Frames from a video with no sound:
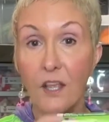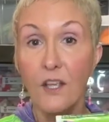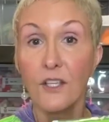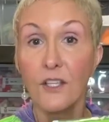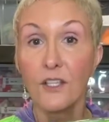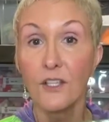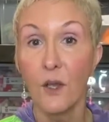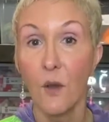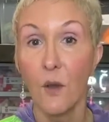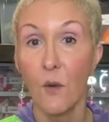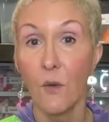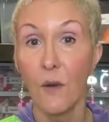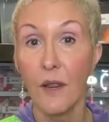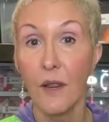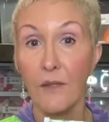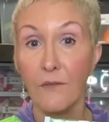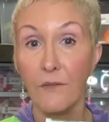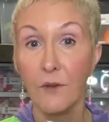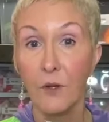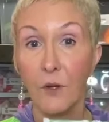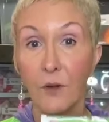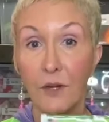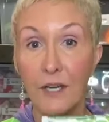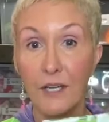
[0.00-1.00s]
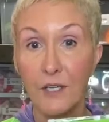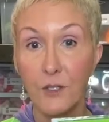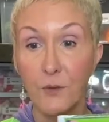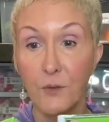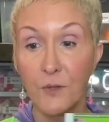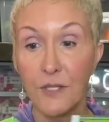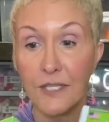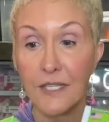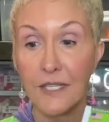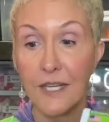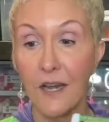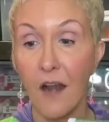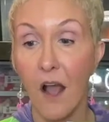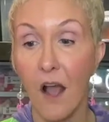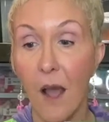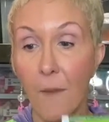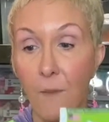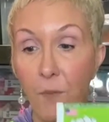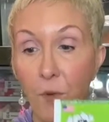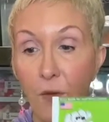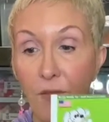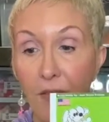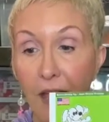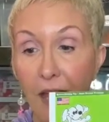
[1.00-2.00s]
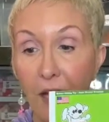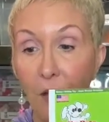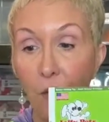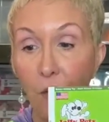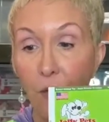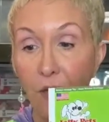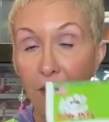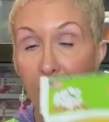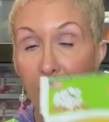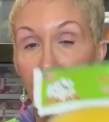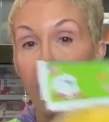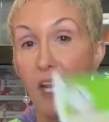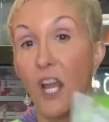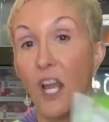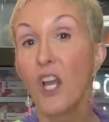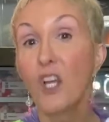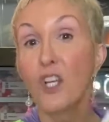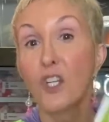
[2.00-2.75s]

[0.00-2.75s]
So if you're interested, hop on that quickly.